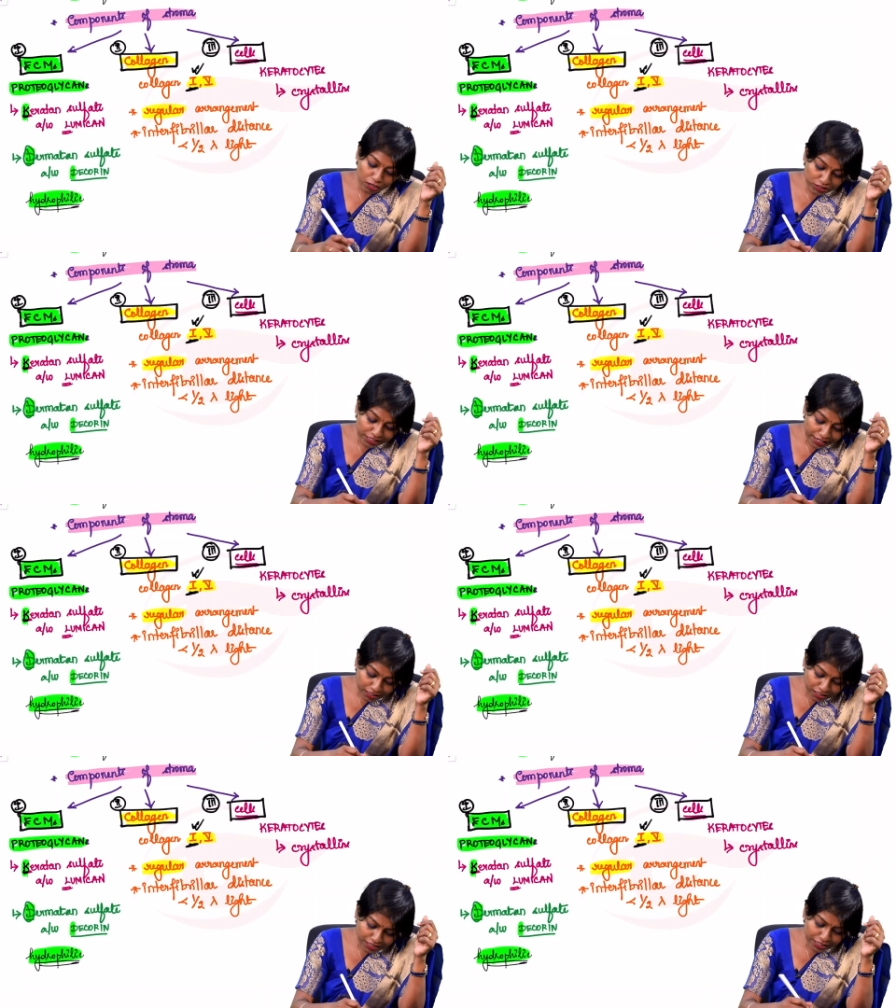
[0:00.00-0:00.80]
Now, the
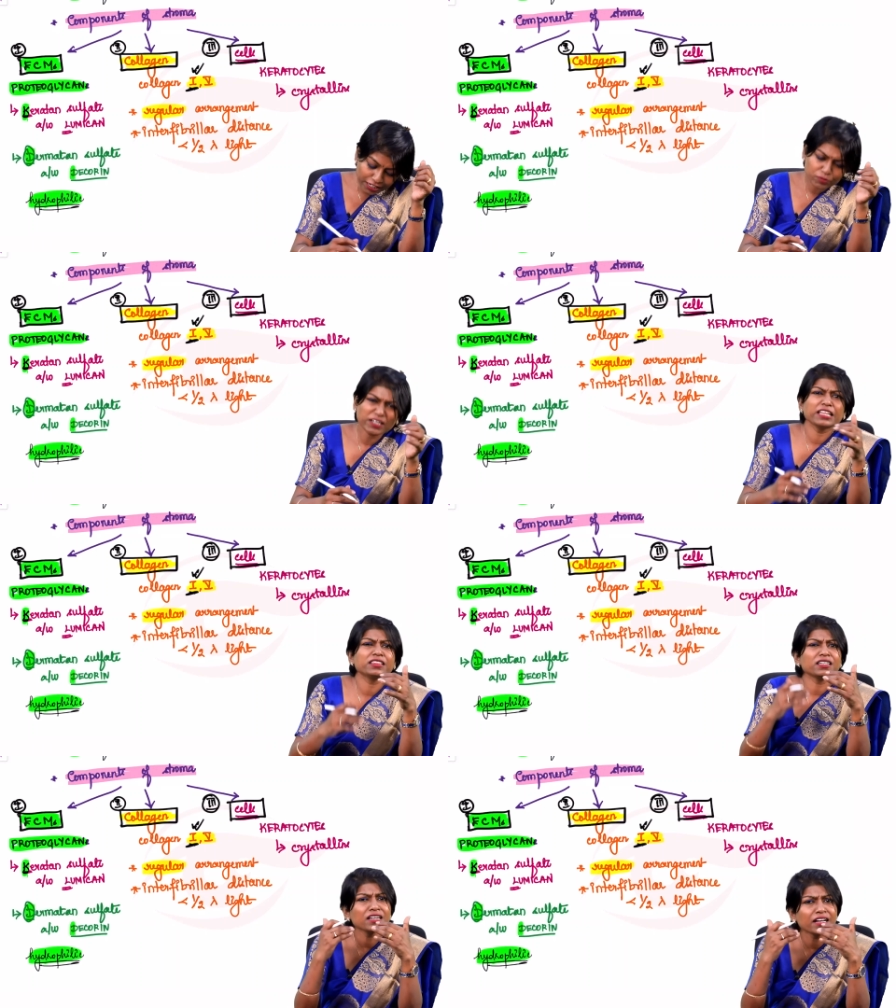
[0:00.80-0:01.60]
regular arrangement,
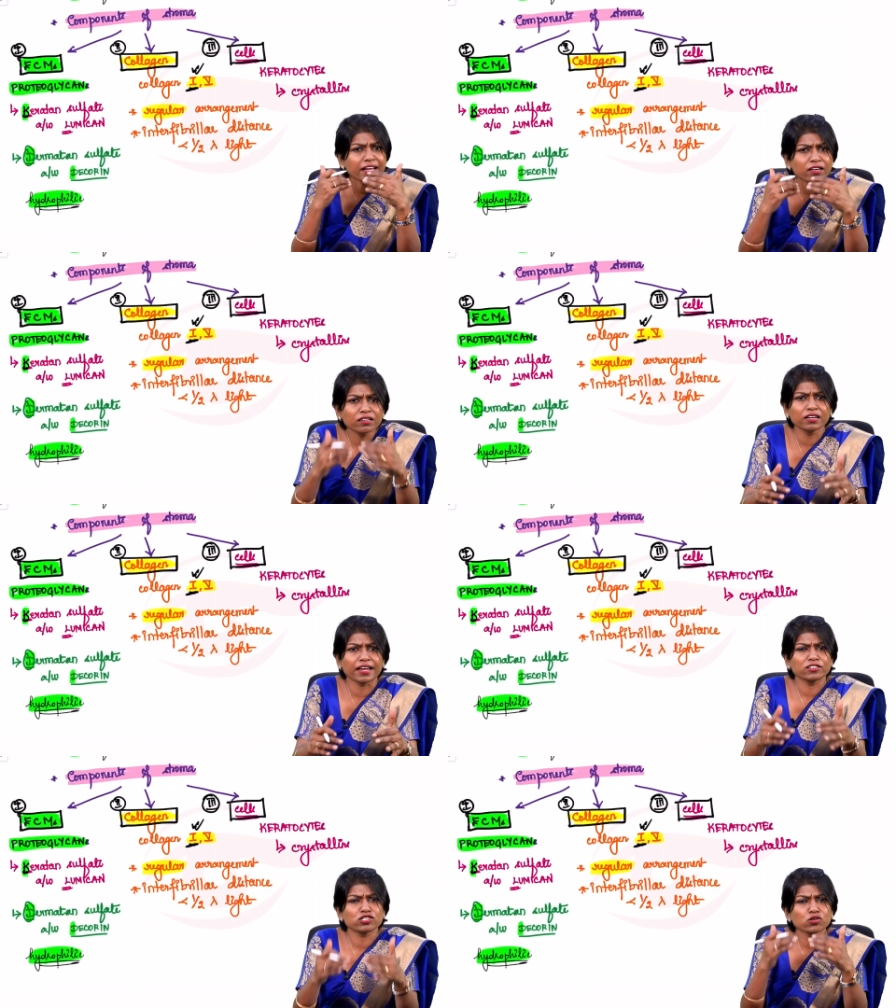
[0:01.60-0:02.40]
itna
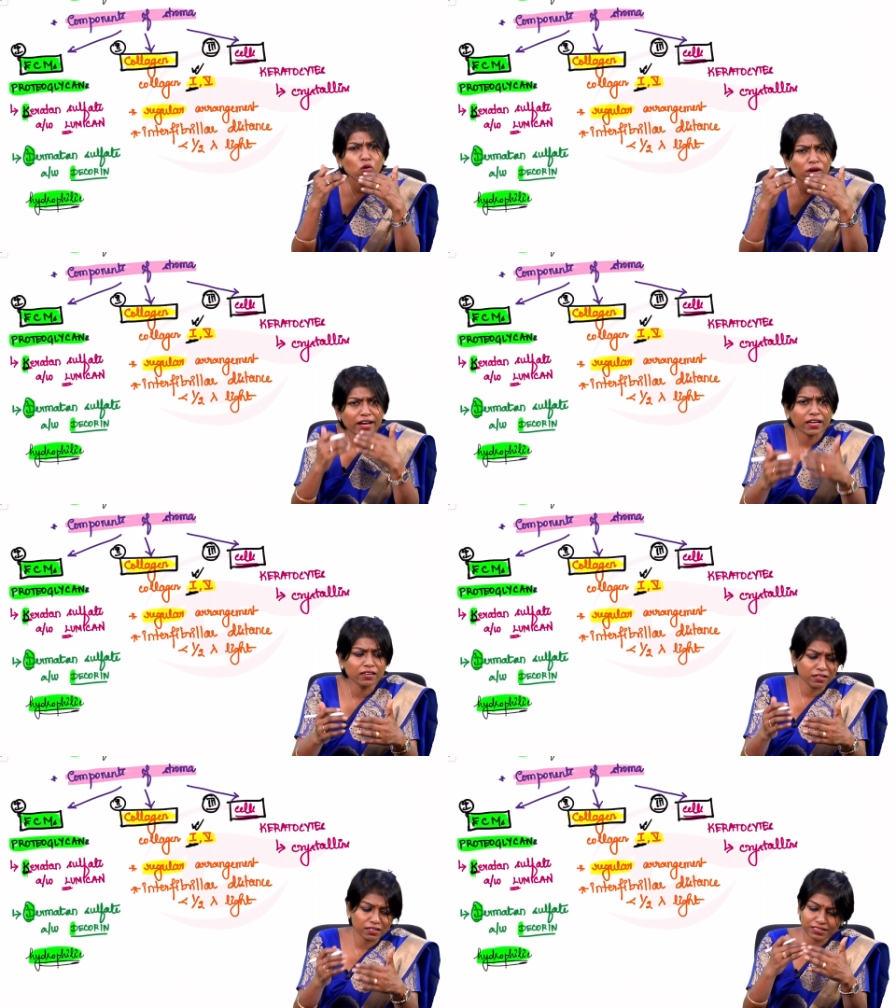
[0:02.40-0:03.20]
regular hai, so
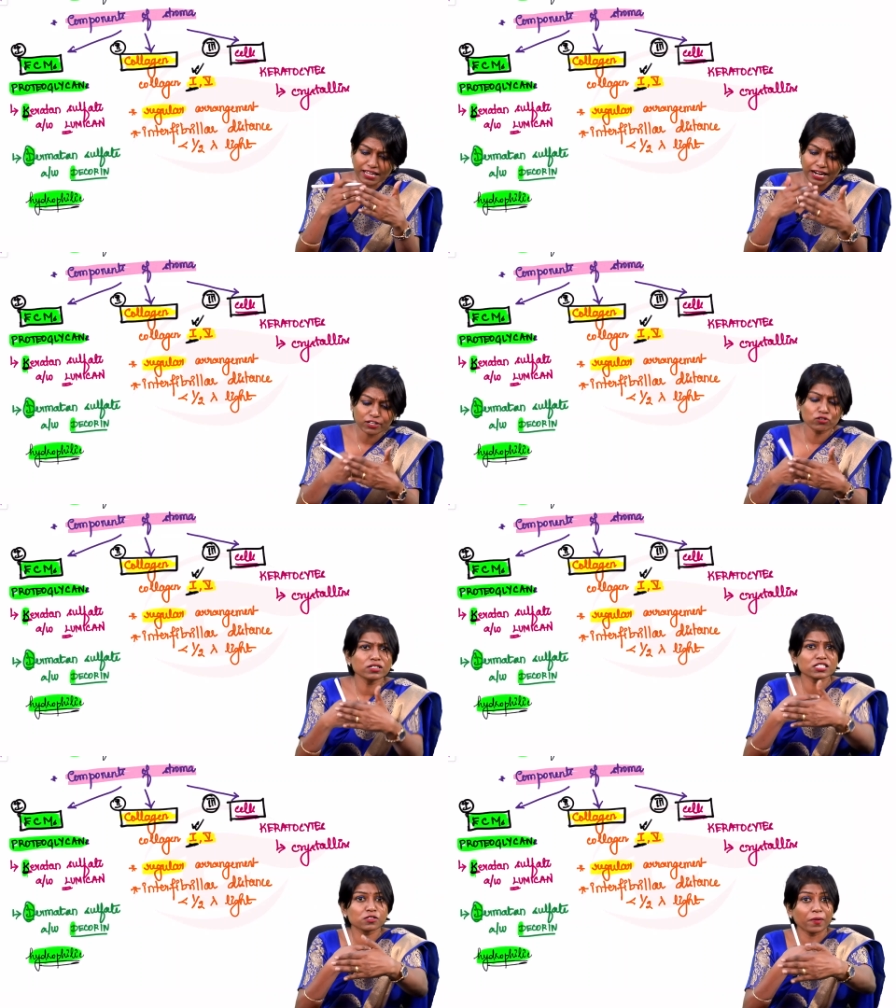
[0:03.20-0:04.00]
regular that, you
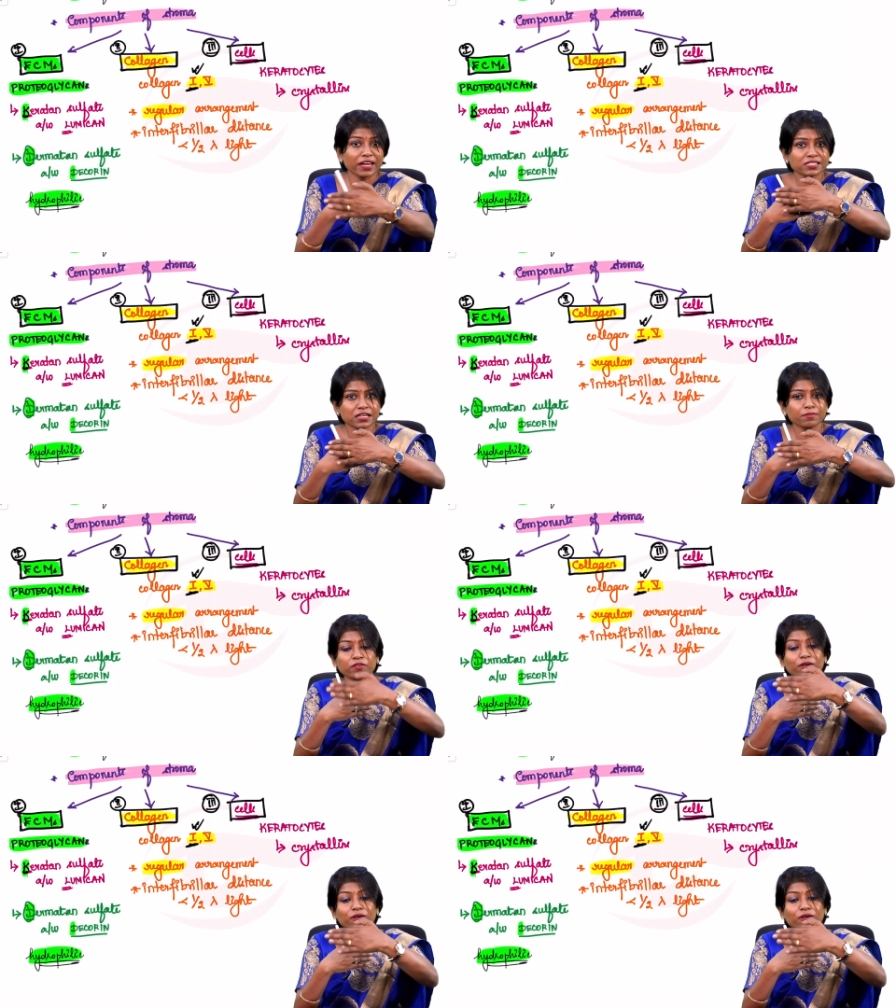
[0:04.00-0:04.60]
know, the spacing